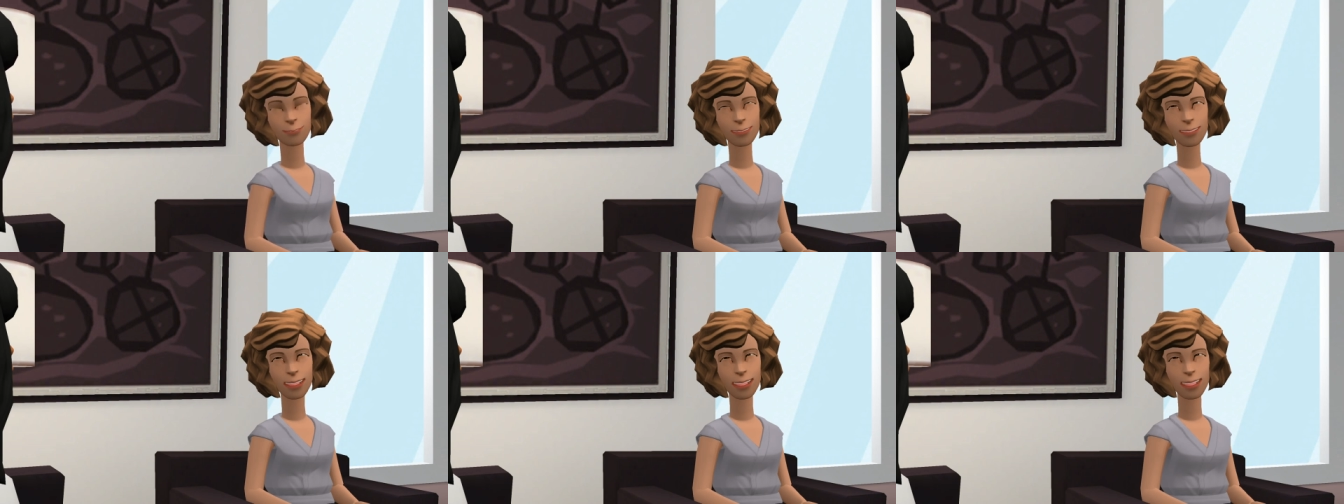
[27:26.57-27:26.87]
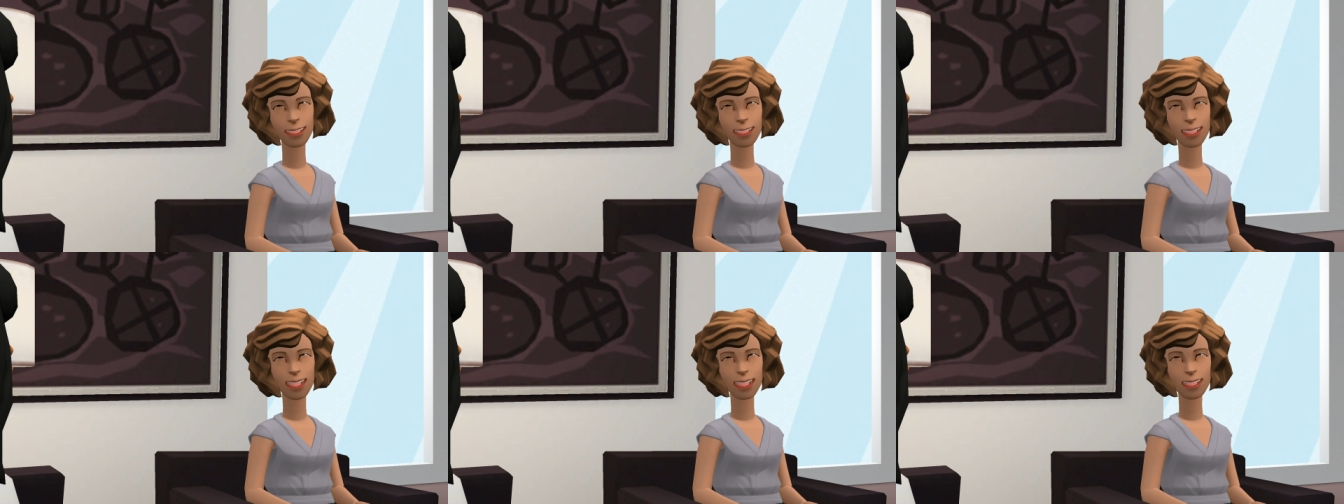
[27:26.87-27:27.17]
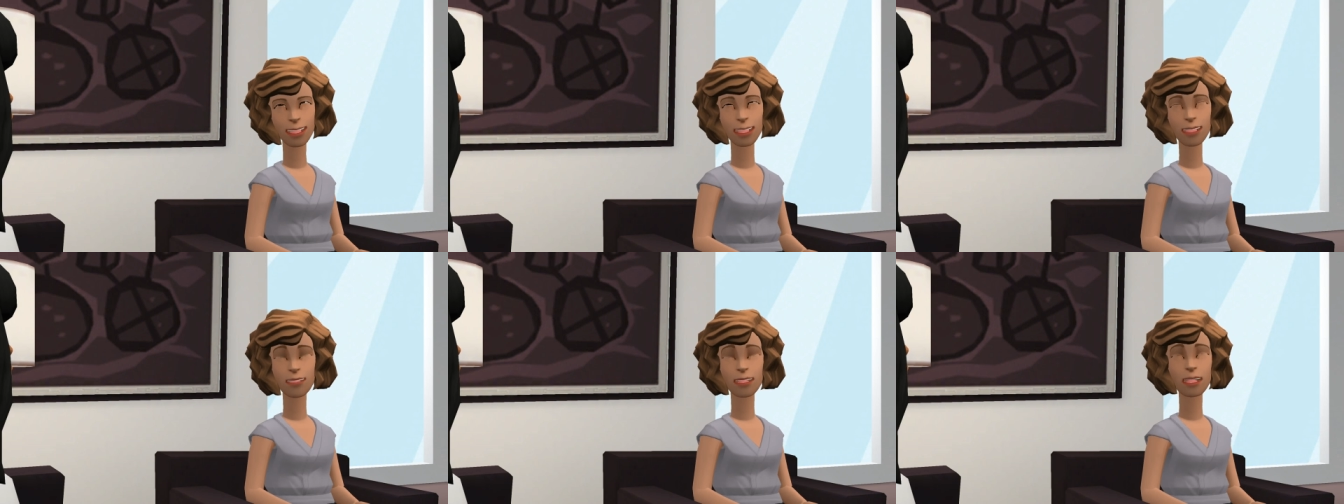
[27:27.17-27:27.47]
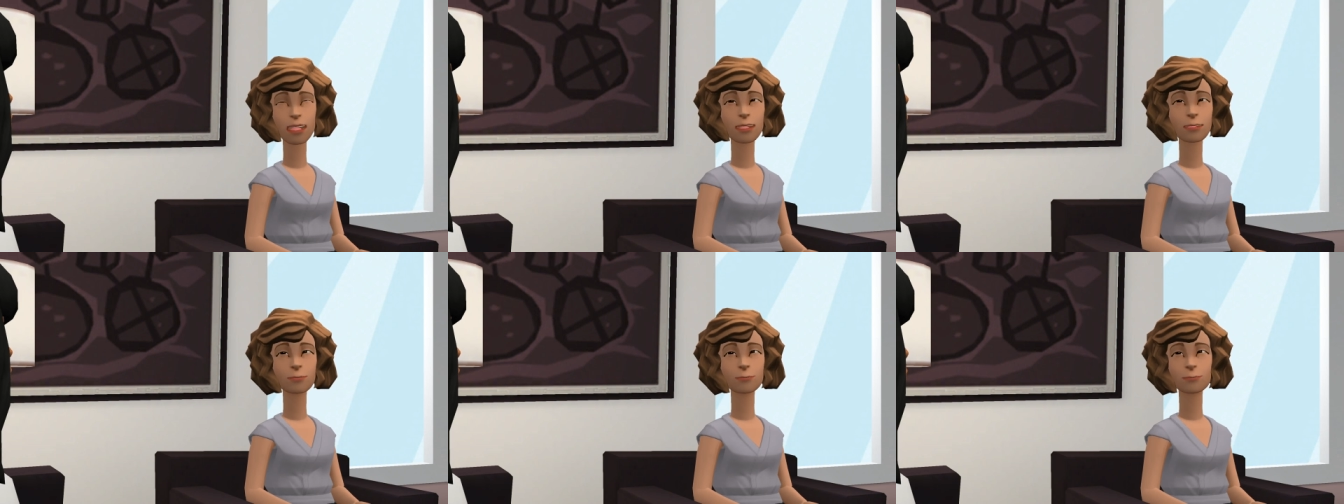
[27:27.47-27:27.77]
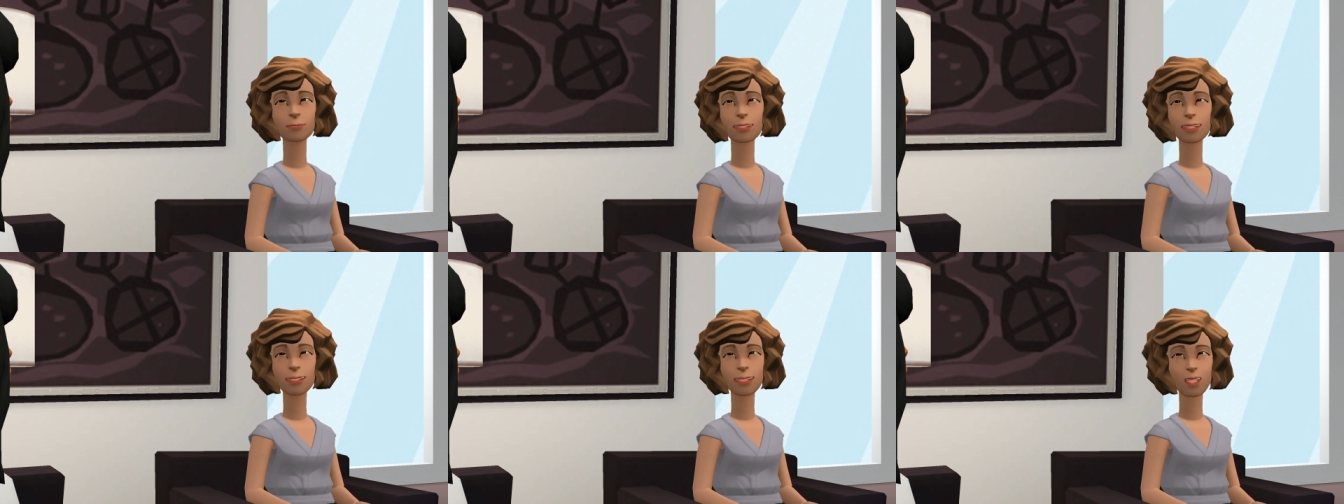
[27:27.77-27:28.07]
Resist the devil,
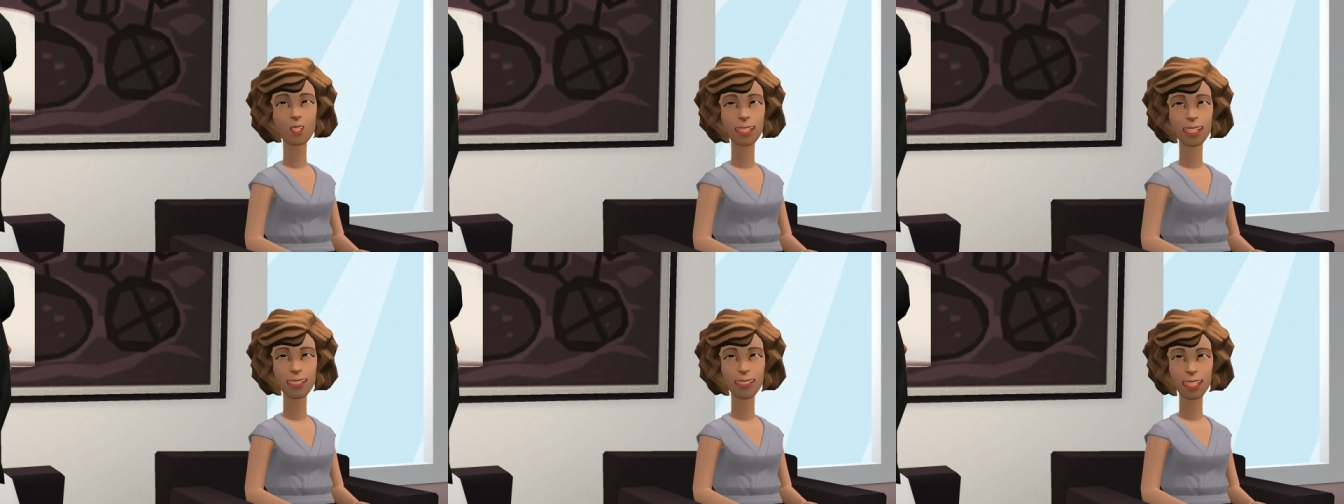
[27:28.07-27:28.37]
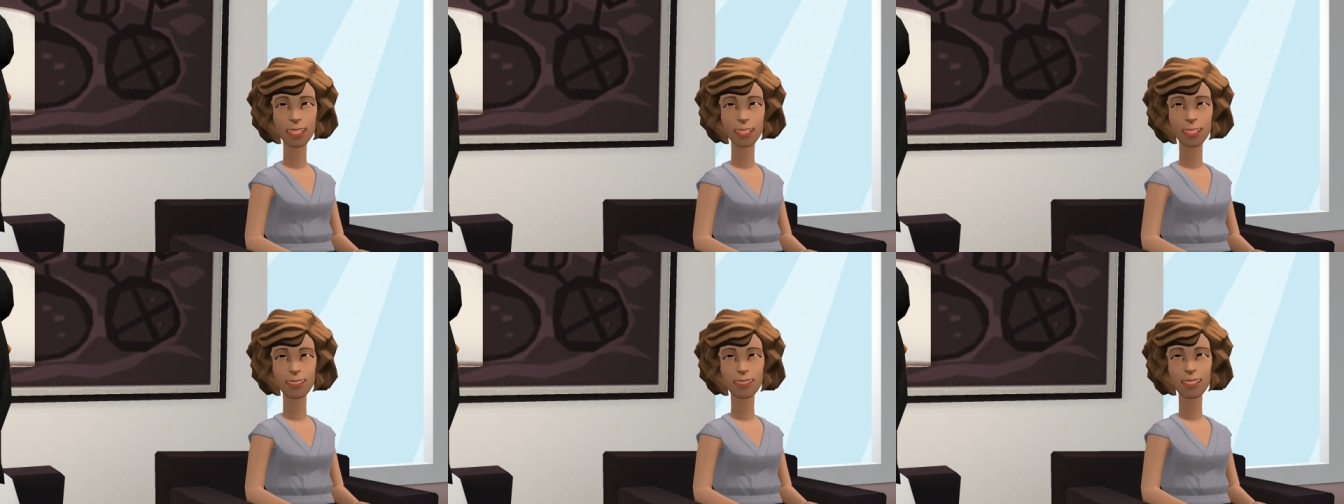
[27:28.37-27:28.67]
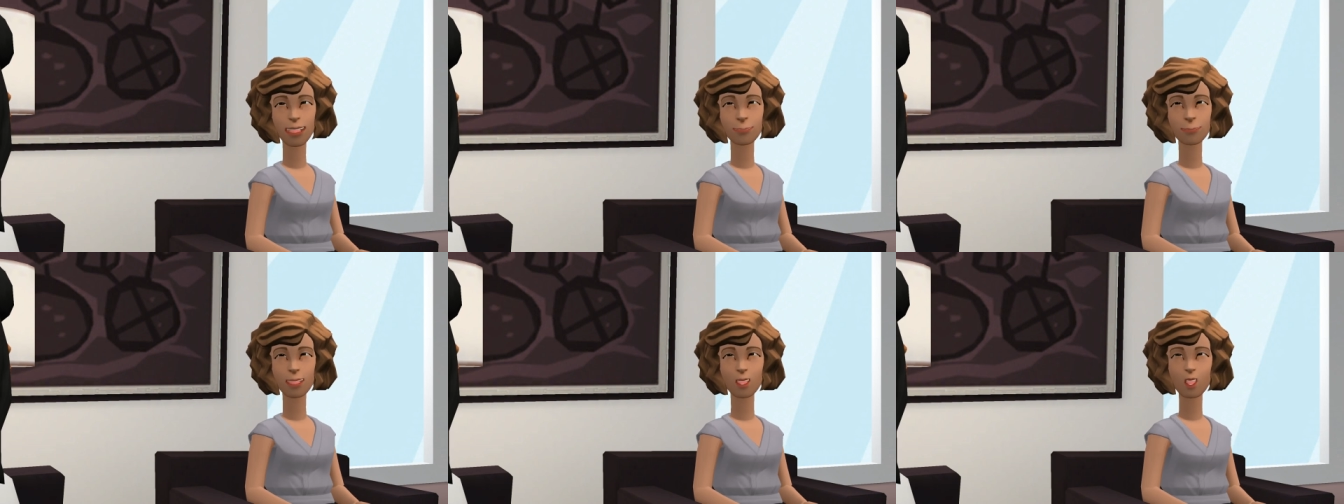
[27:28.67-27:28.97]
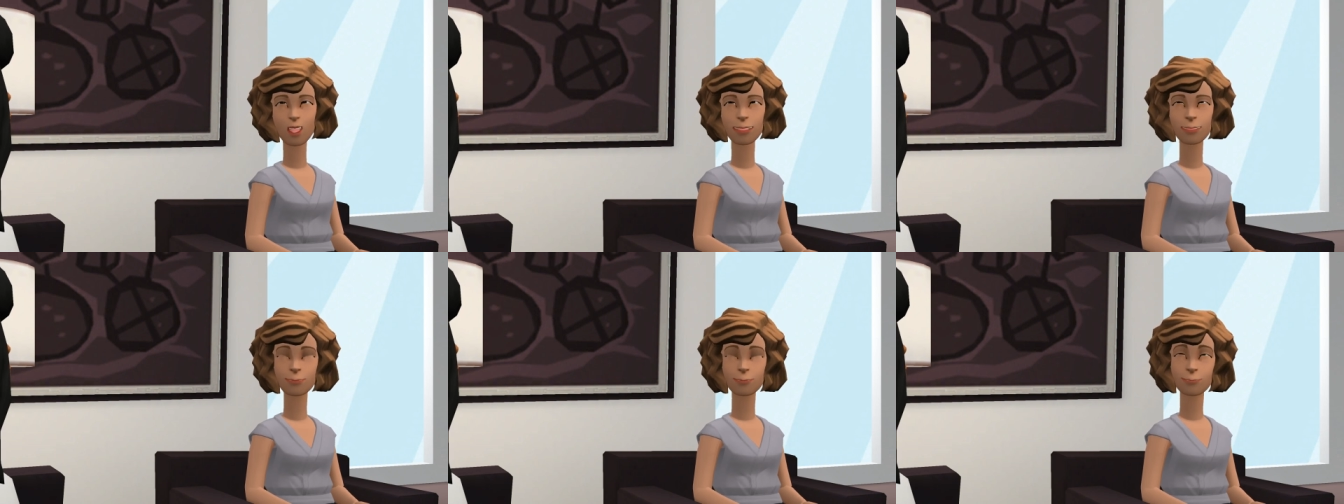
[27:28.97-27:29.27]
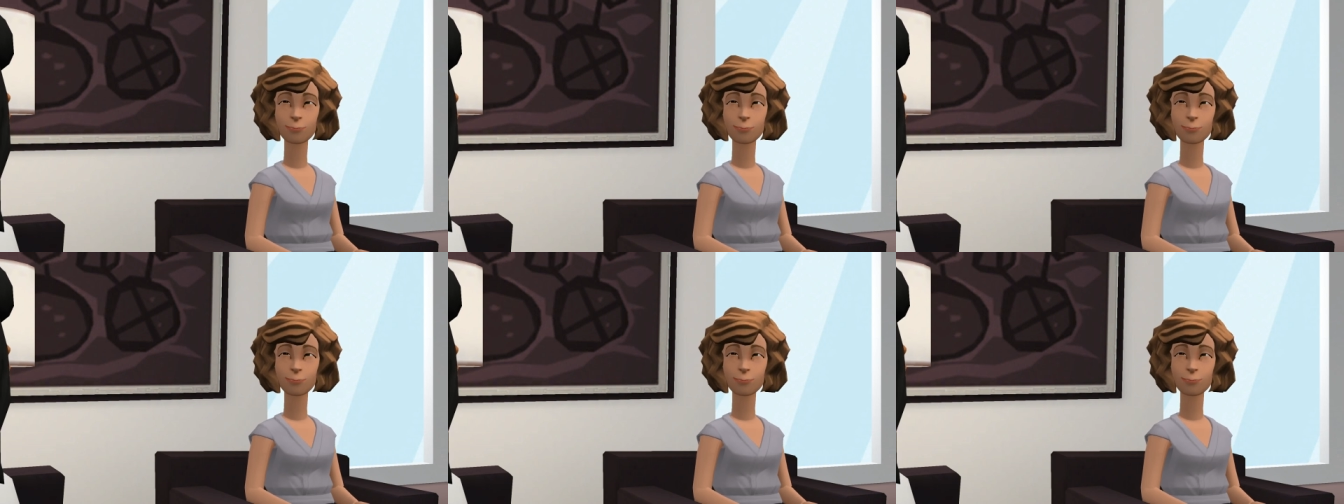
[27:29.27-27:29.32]
and he will flee from you.